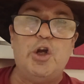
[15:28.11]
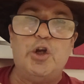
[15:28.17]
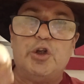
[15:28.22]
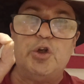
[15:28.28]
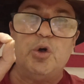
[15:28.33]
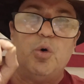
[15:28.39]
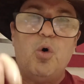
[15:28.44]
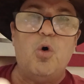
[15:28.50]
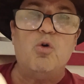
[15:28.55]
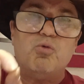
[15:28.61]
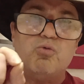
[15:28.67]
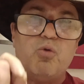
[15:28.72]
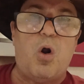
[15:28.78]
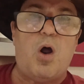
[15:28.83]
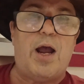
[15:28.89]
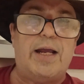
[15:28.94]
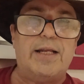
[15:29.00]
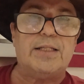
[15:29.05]
Your
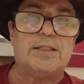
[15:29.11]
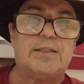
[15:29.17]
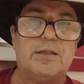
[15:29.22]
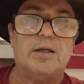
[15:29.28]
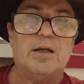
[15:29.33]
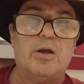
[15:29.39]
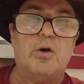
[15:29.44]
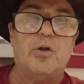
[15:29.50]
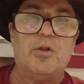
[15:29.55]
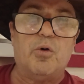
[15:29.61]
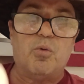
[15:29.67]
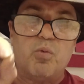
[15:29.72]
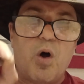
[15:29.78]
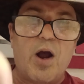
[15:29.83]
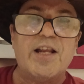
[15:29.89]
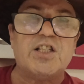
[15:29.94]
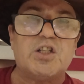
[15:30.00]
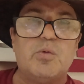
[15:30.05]
rights, the
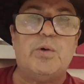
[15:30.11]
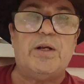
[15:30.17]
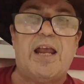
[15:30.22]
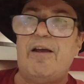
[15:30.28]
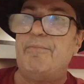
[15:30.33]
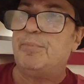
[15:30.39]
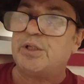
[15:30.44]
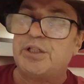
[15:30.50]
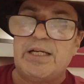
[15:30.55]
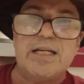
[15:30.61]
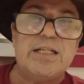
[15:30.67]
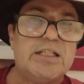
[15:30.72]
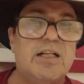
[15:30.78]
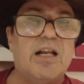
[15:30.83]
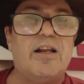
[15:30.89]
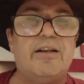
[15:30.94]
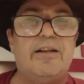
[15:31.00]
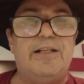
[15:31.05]
rights that we have
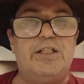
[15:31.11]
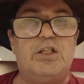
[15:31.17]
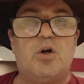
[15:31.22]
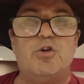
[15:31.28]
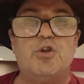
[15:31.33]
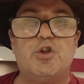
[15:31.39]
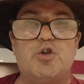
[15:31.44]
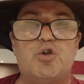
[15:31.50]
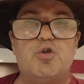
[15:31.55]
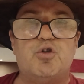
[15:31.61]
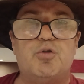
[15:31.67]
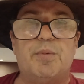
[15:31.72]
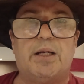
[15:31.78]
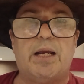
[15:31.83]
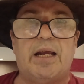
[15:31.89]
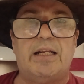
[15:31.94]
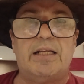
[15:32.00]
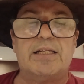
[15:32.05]
protected under these constitutional
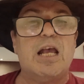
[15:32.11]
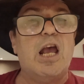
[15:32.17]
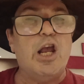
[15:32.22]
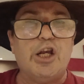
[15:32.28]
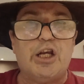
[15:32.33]
mechanics,